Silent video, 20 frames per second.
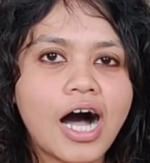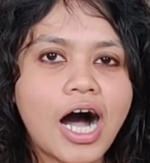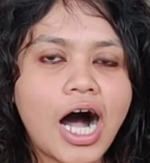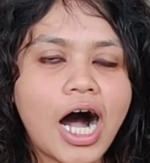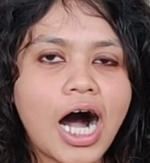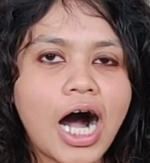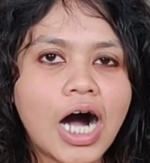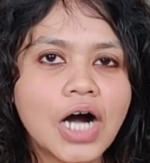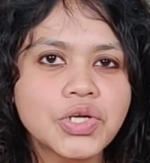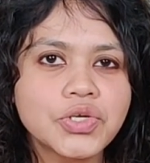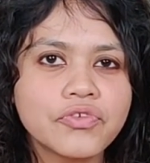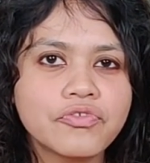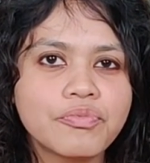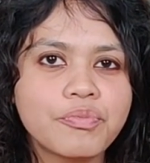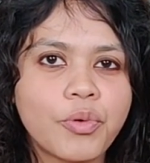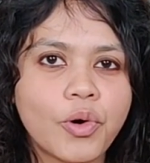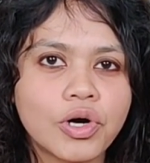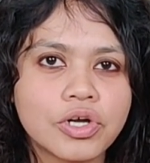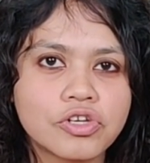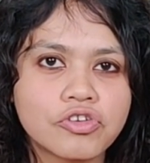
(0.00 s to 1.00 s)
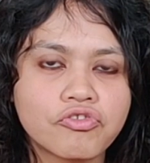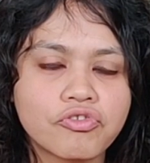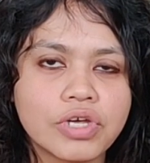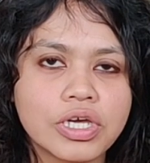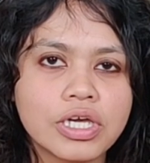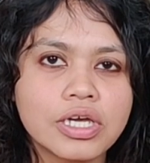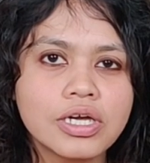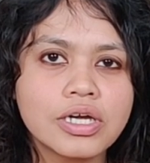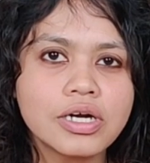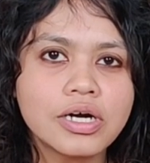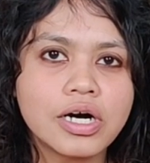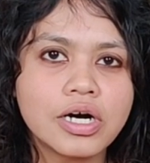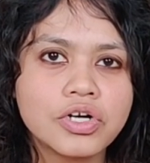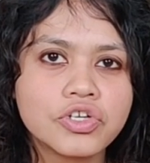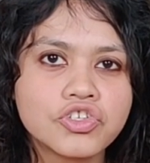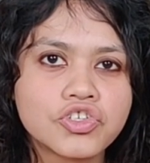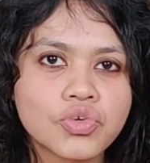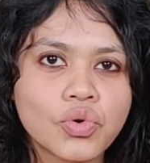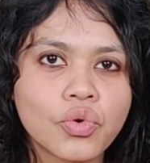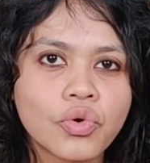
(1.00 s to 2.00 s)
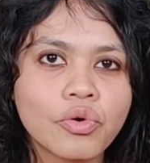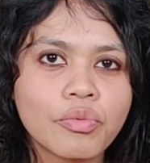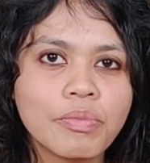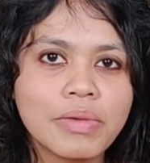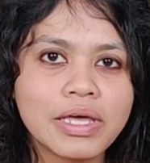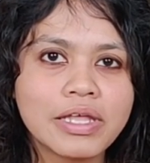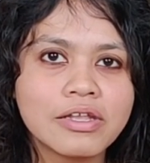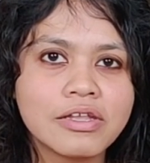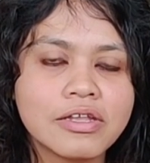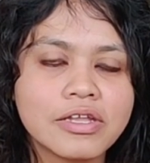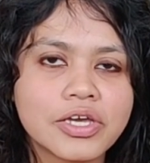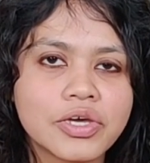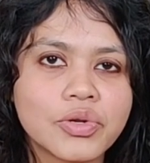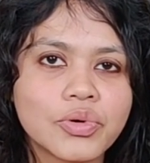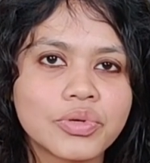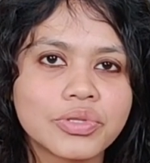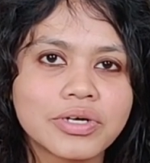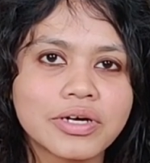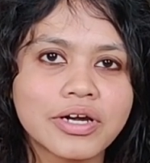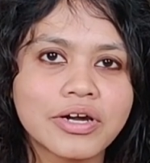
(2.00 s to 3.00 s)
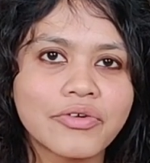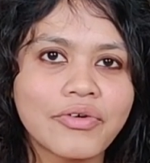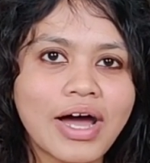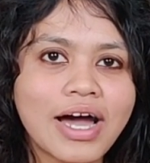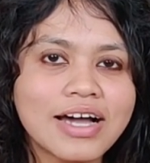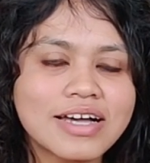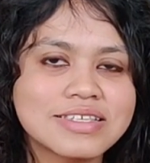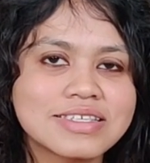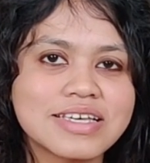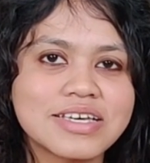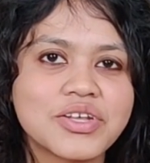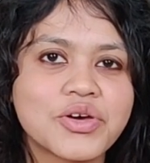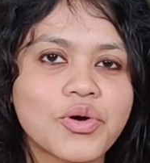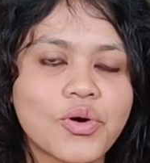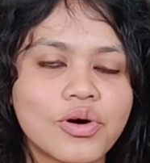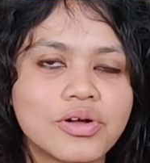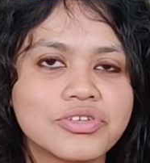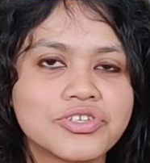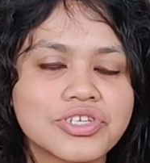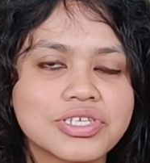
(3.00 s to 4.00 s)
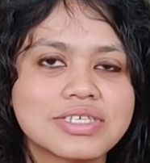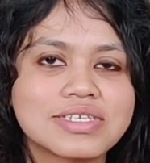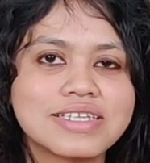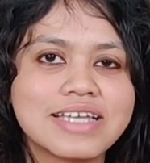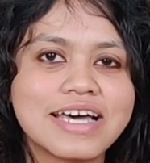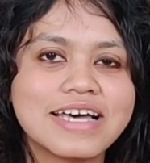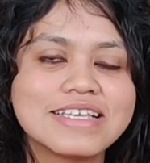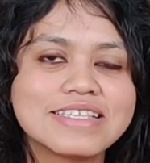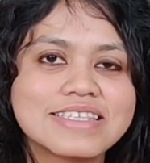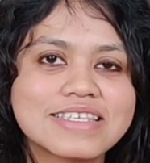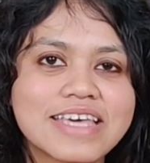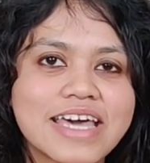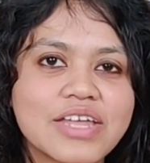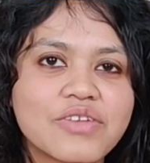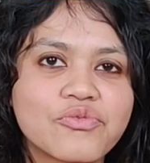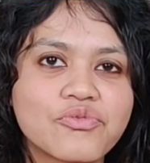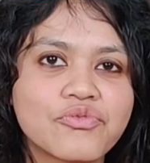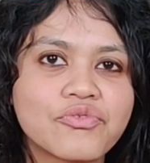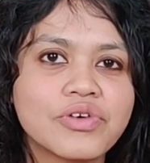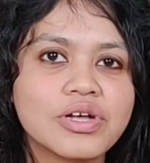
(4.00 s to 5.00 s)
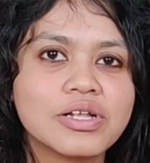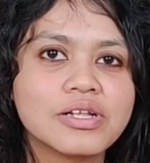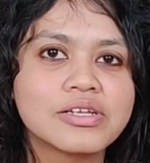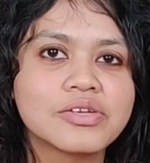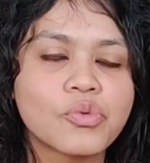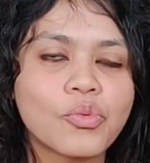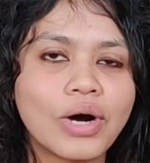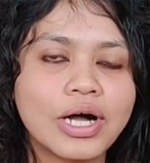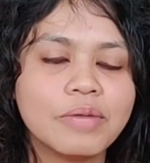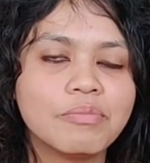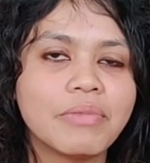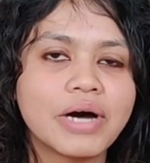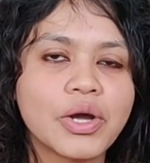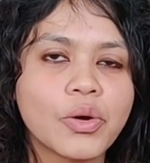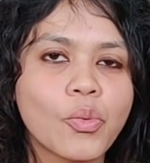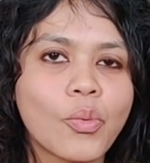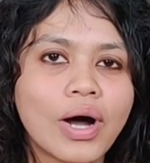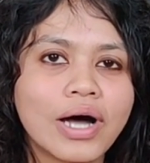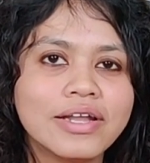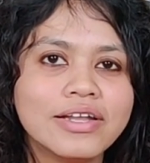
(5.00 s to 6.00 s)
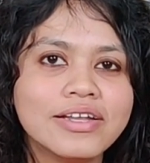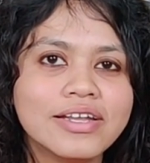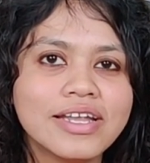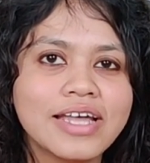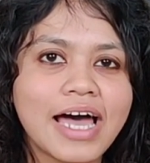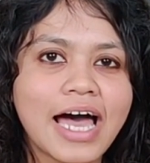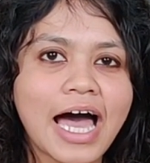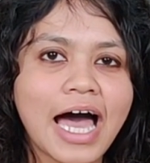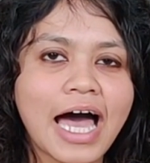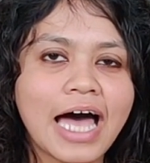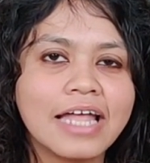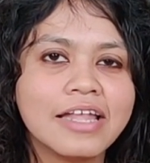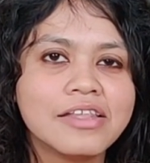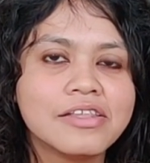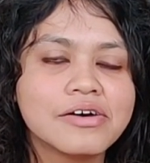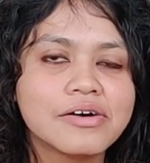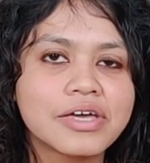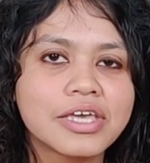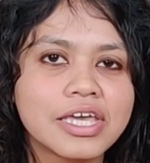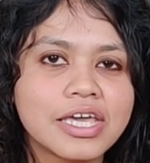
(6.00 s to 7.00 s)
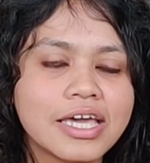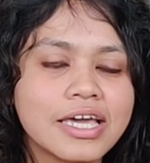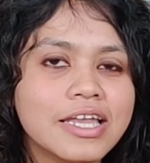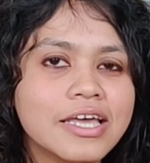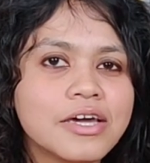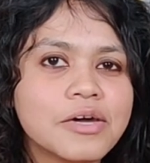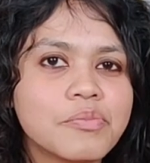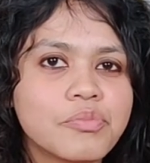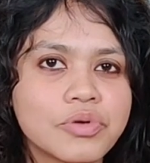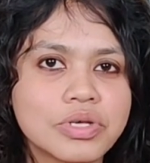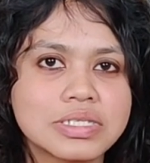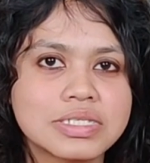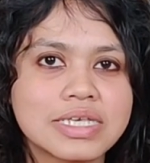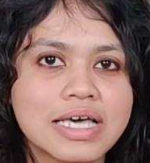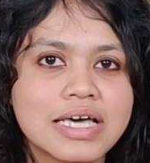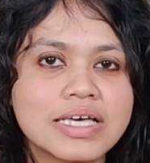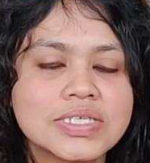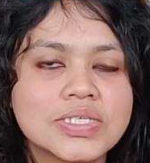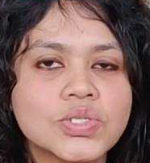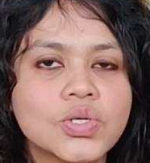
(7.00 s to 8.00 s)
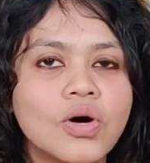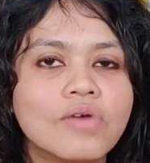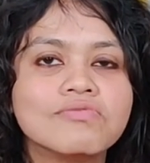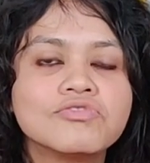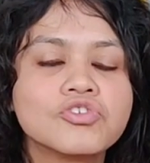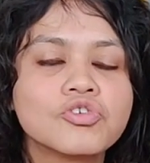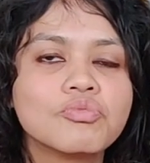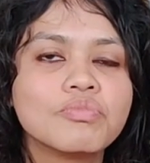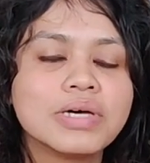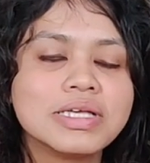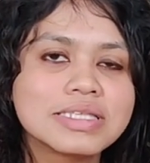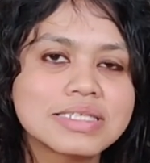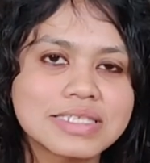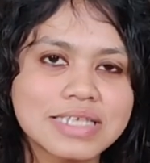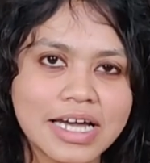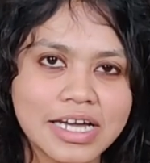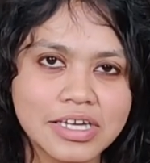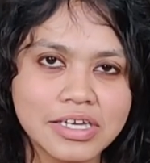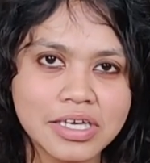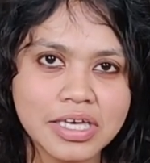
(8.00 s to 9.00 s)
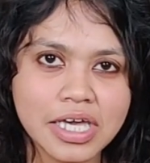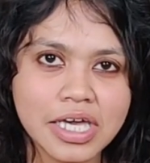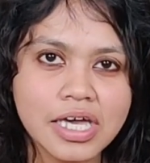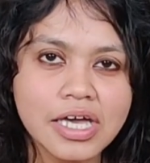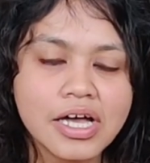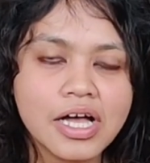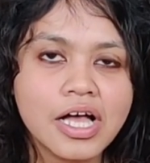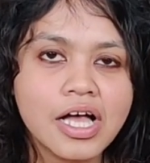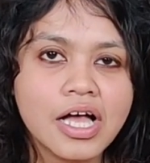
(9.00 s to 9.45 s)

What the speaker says: art of pottery, Jungmin, the cracks in her consciousness get filled one by one, and the healing process of Jungmin's psyche